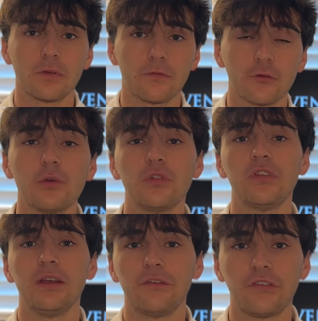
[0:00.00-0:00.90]

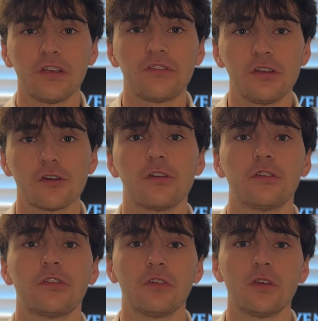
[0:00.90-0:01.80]
frequency of 60
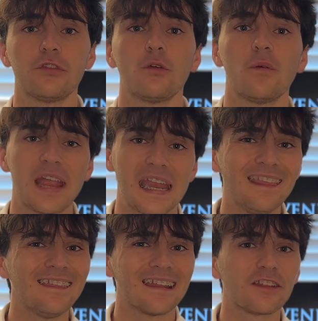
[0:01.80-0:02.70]
hertz. So
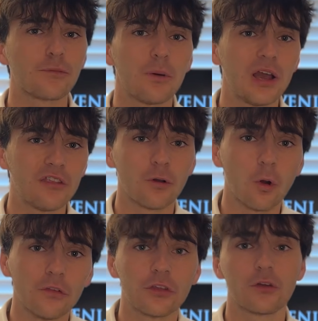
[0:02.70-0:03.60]
anything that gets placed
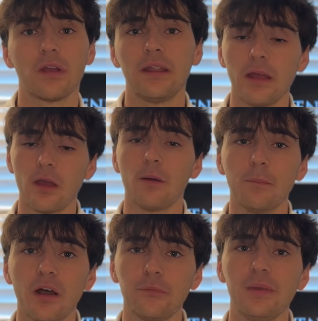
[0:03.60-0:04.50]
on the grid
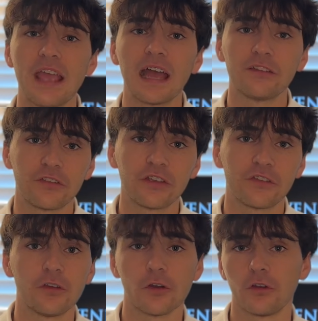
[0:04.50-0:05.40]
must be at
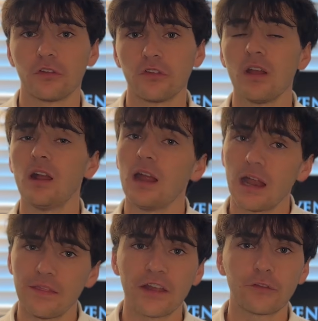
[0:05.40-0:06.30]
60 hertz.
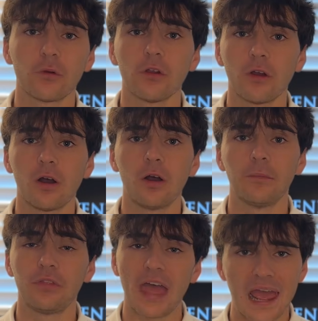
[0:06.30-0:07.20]
And that's where
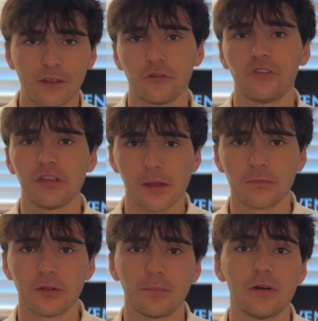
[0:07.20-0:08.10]
the accuracy
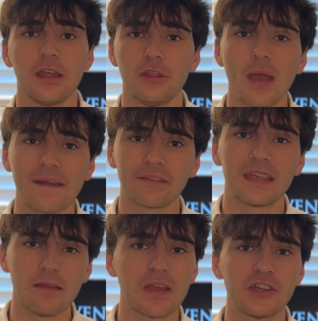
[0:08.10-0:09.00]
comes into play. You have to
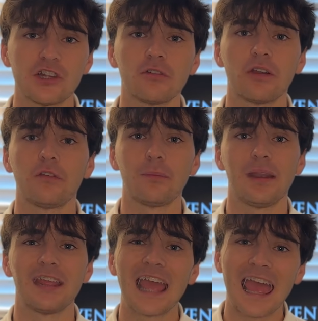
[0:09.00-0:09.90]
keep that generator
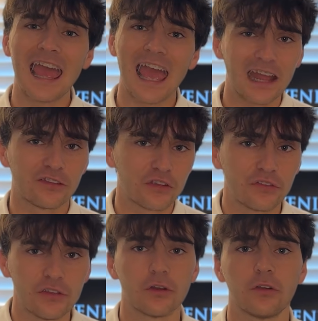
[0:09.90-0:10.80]
spinning at
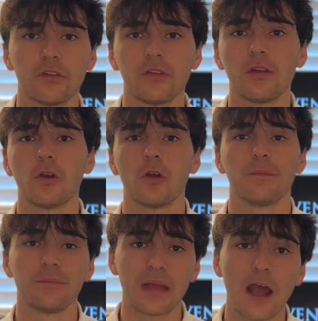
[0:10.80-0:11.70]
60 hertz,
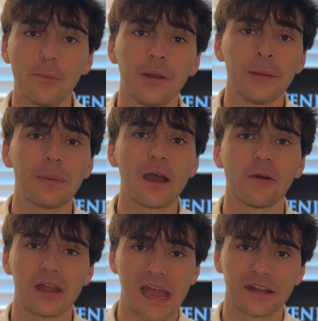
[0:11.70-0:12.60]
or outputting
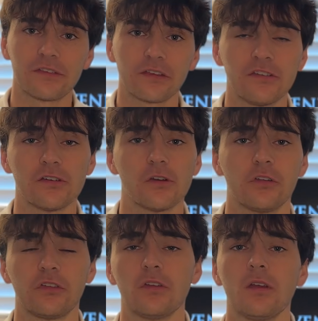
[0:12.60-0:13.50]
power at 60
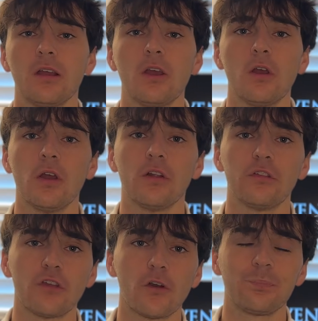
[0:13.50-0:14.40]
hertz.
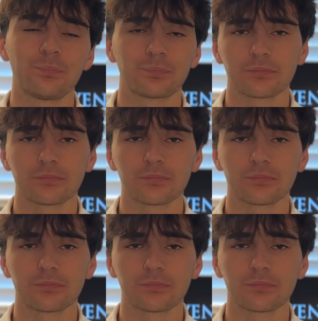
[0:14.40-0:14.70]
So